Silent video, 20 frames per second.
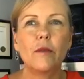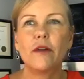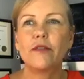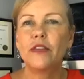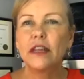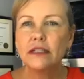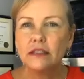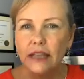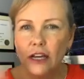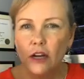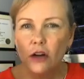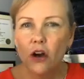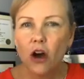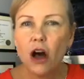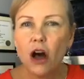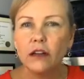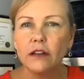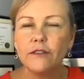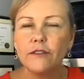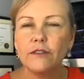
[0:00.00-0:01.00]
Things like
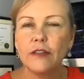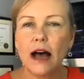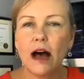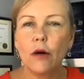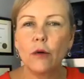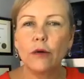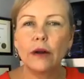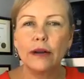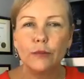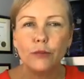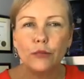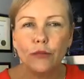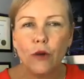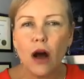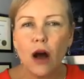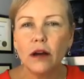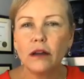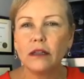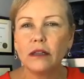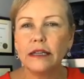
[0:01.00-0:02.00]
cauliflower and
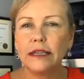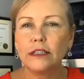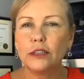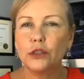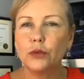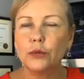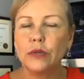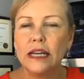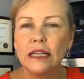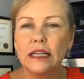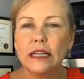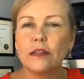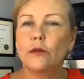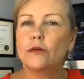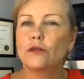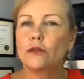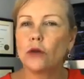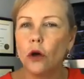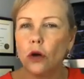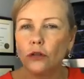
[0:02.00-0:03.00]
broccoli and zucchini,
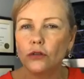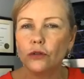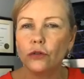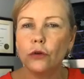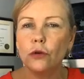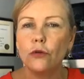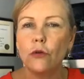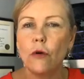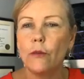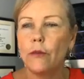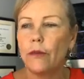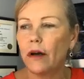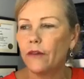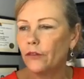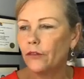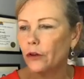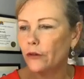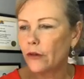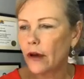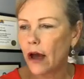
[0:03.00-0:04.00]
those also grow
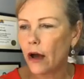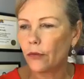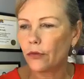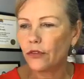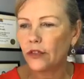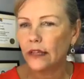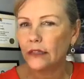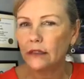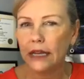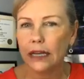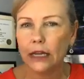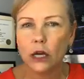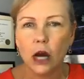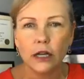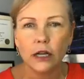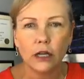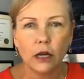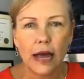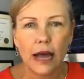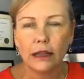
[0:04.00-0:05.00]
above the ground. Things like
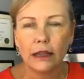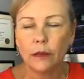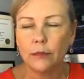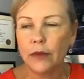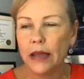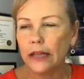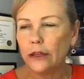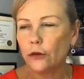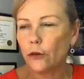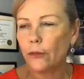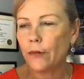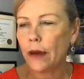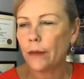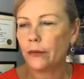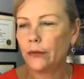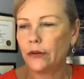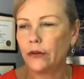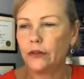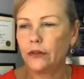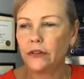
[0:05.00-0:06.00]
jalapeno
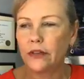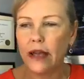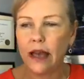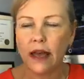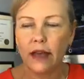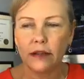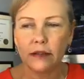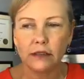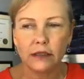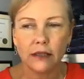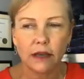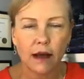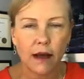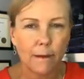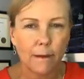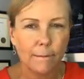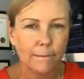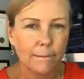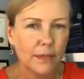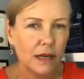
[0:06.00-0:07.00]
peppers and
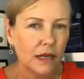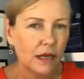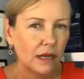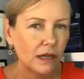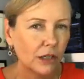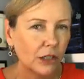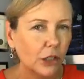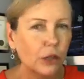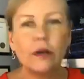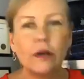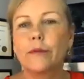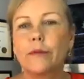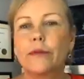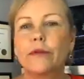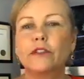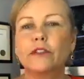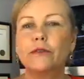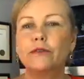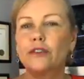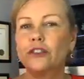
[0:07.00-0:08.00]

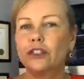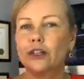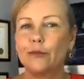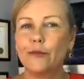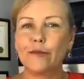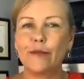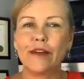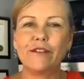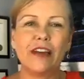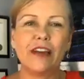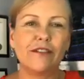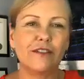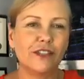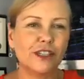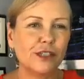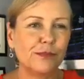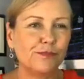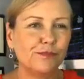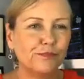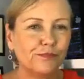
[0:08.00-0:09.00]
cucumbers, those are some of my favorites.